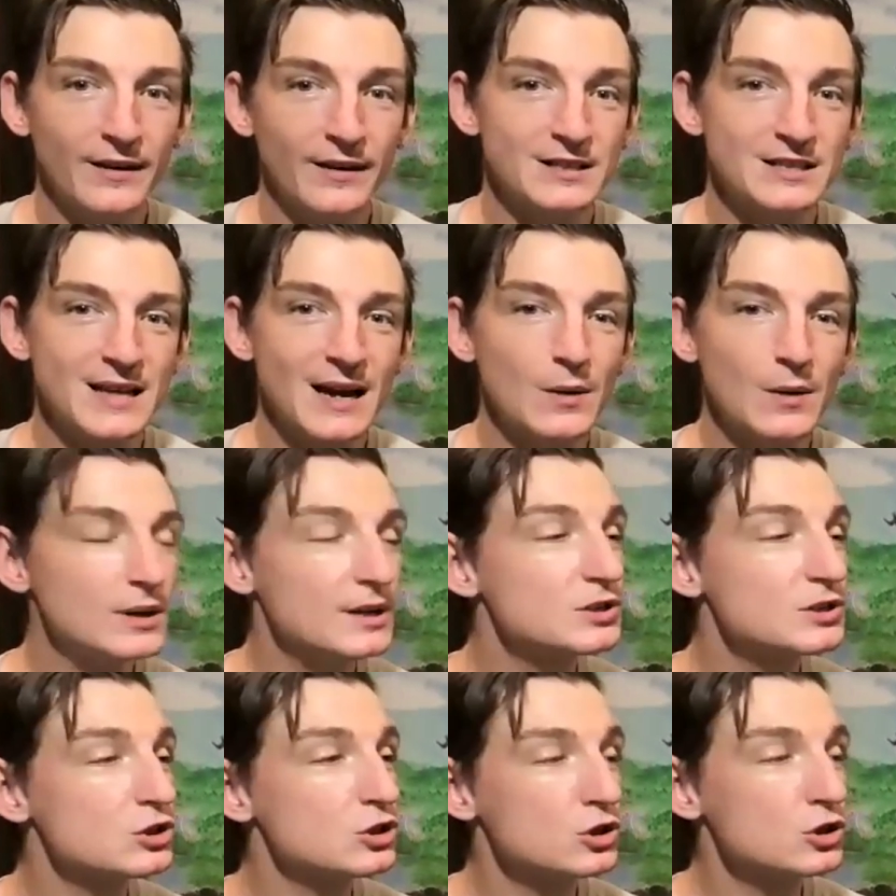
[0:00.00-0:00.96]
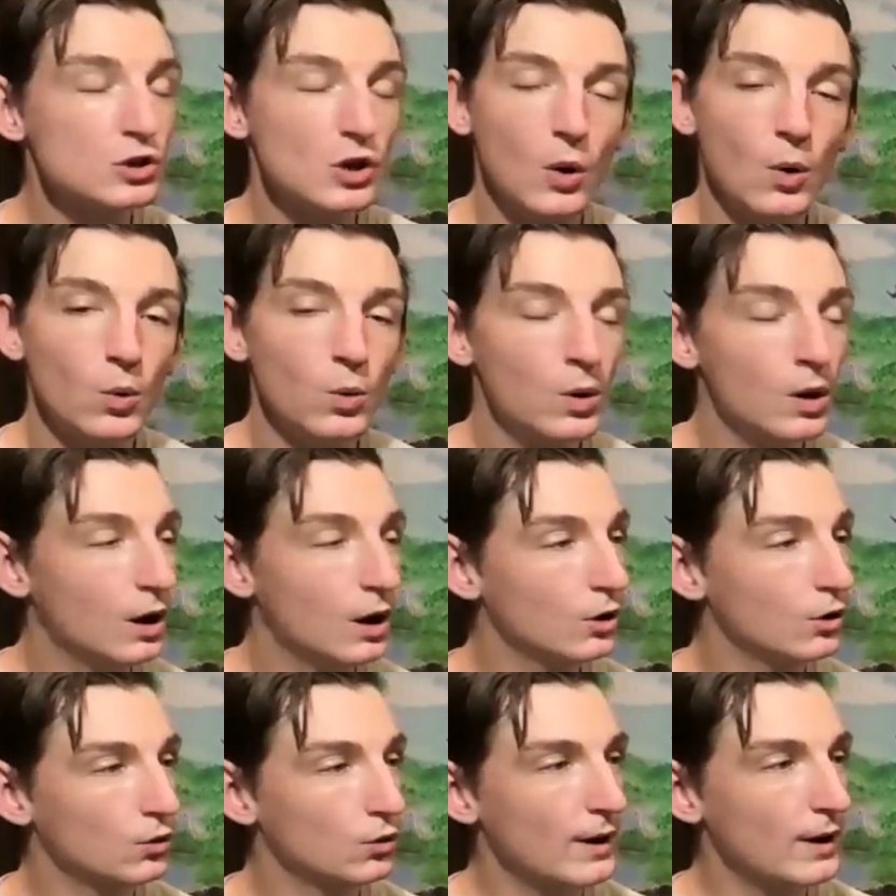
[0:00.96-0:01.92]
Their sound is so
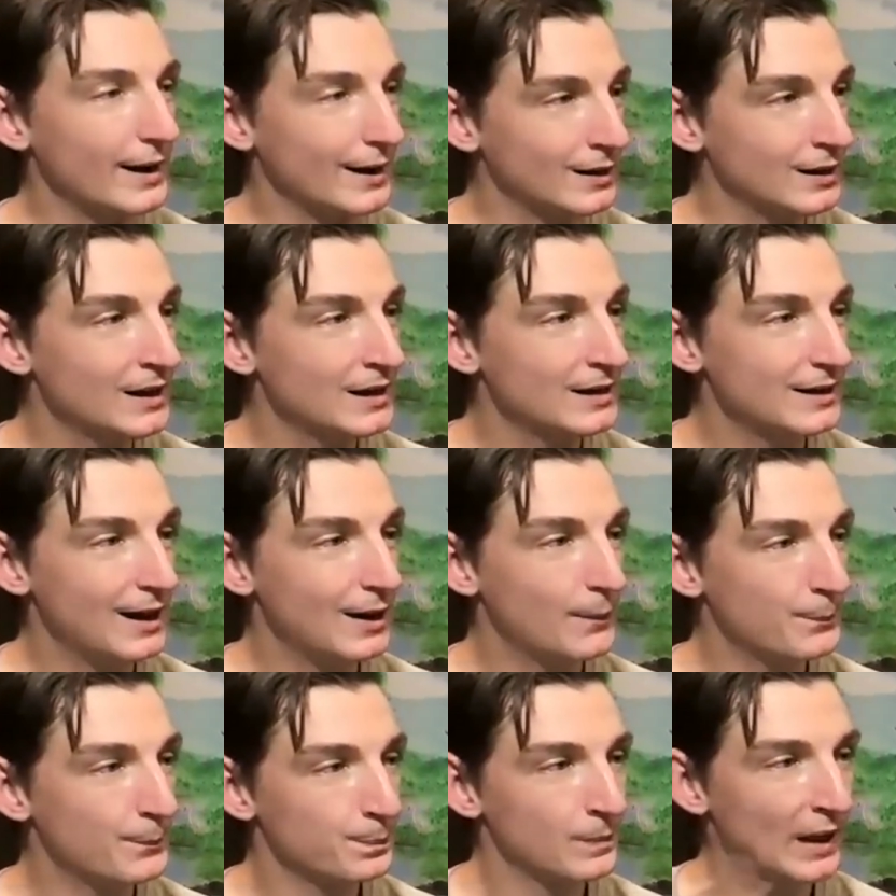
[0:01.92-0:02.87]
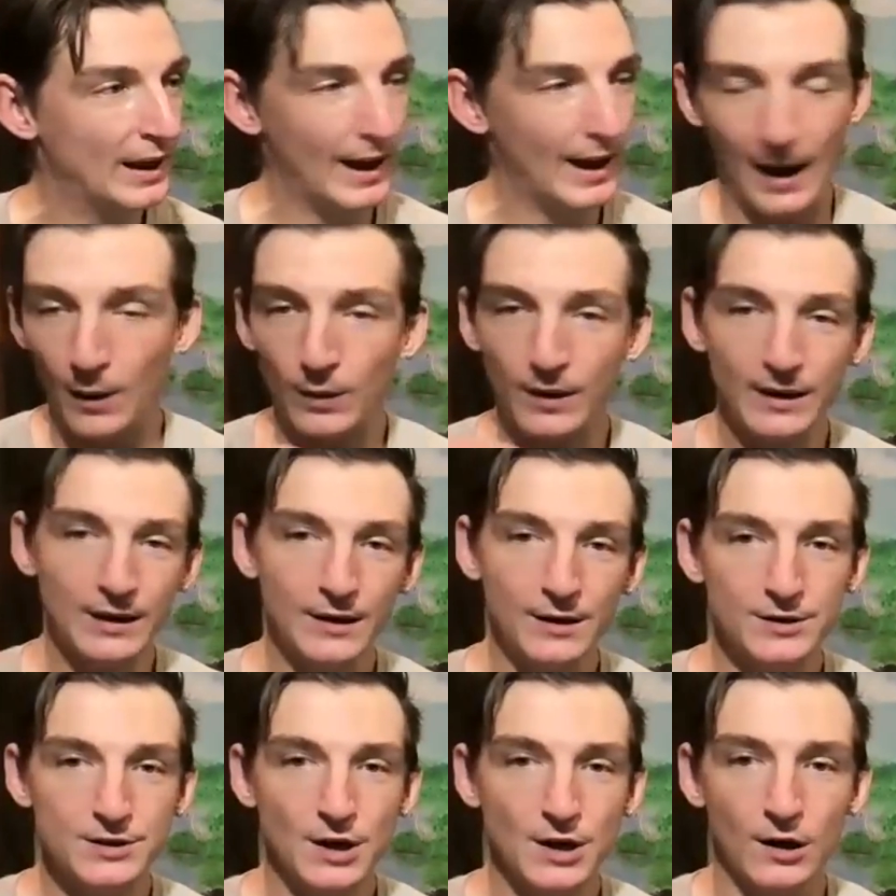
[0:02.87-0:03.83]
great. Now, our
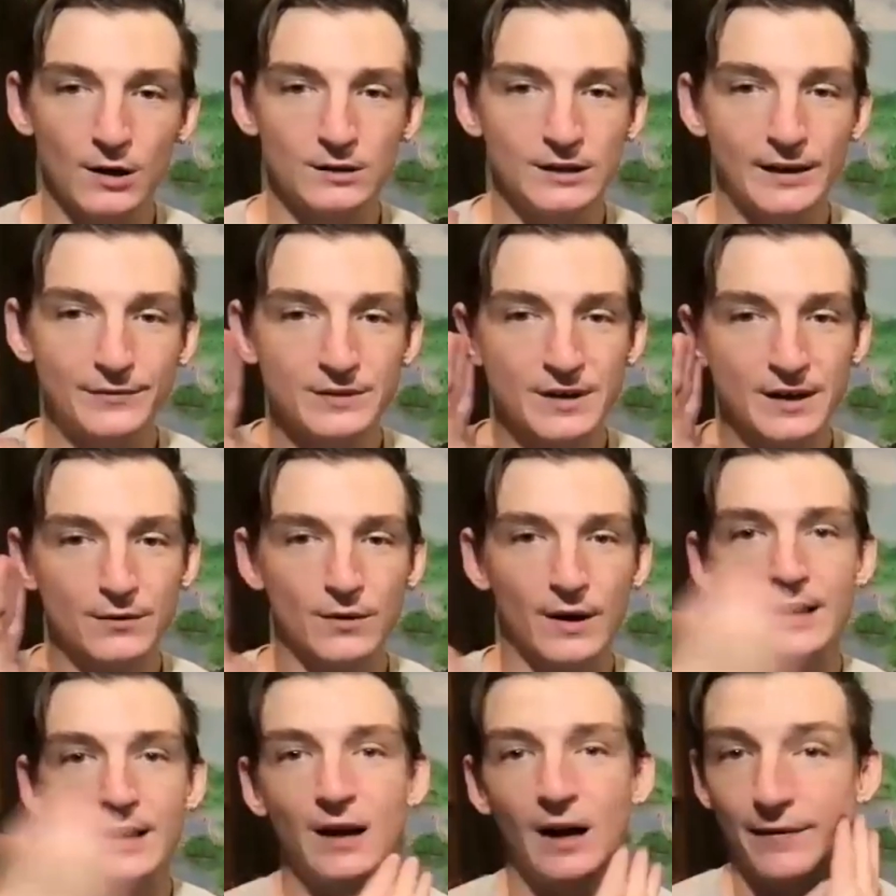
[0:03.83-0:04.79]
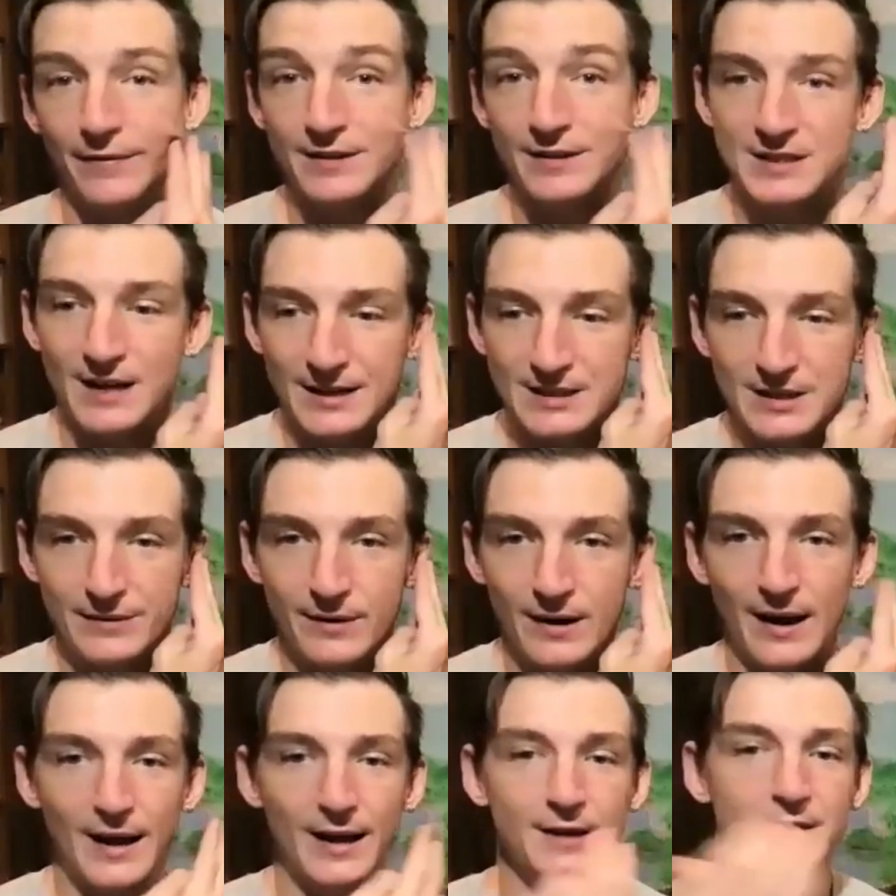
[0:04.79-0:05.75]
ears are left and right on the sides
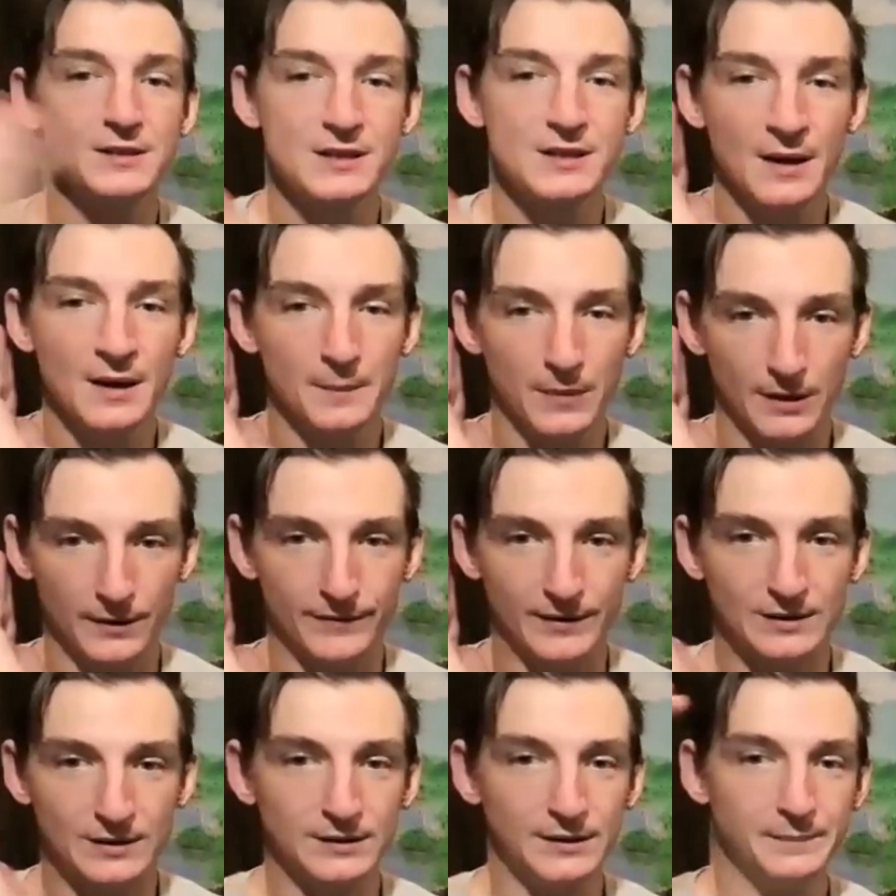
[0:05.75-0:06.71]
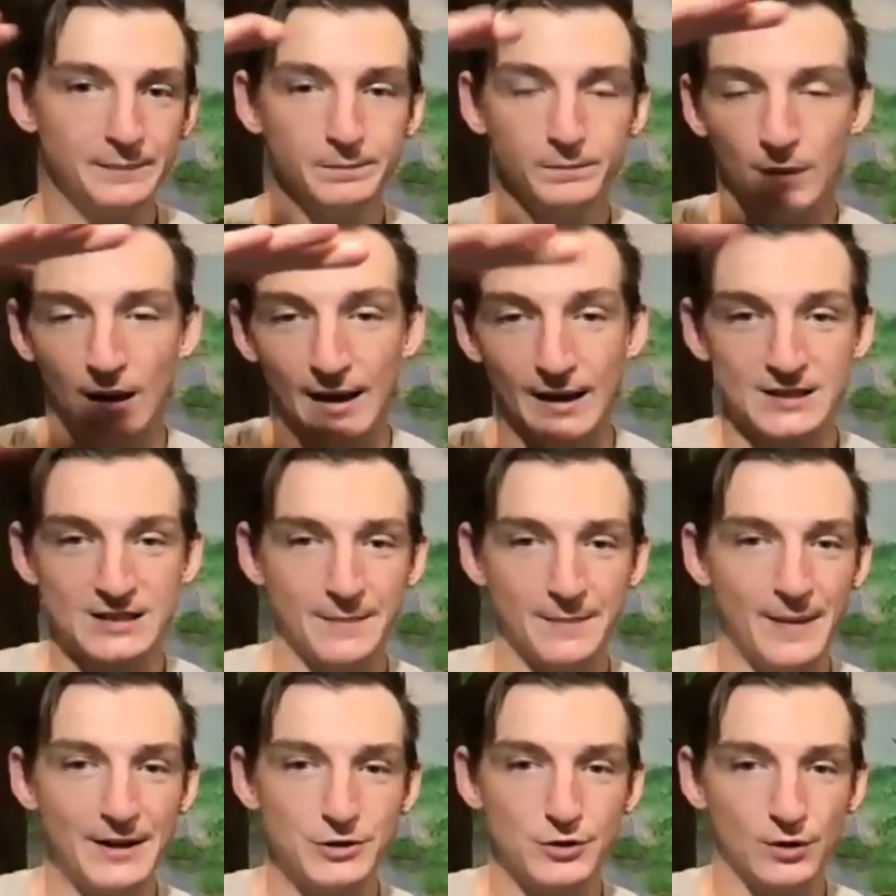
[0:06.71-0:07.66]
of our heads, perfectly
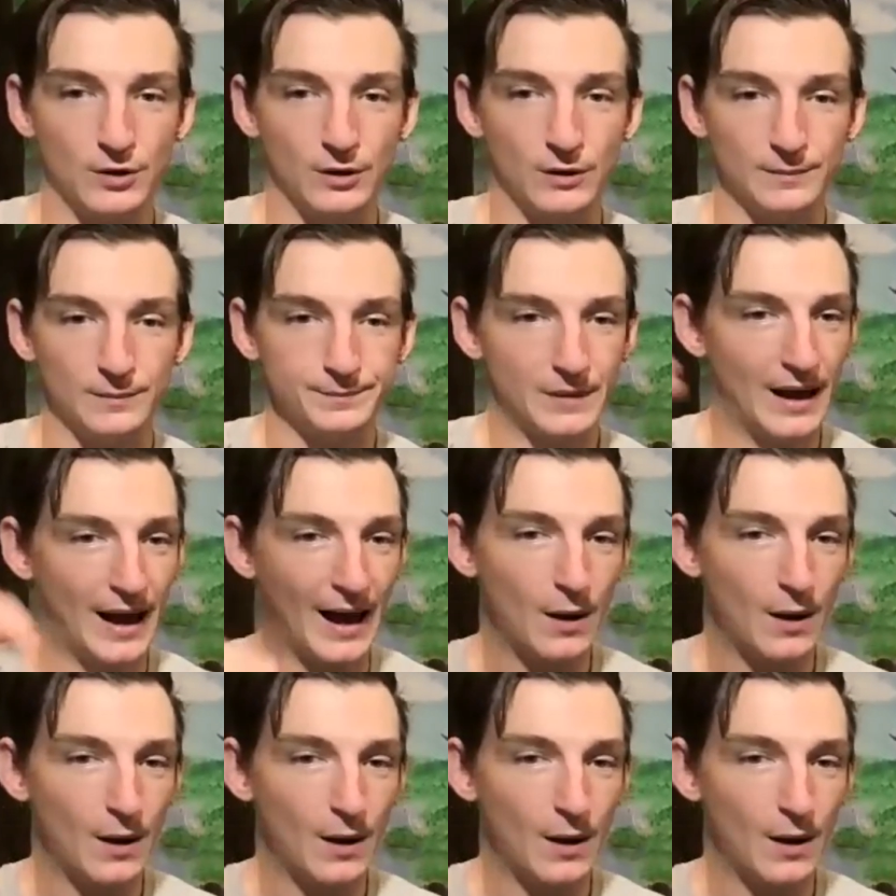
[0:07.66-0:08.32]
symmetrical.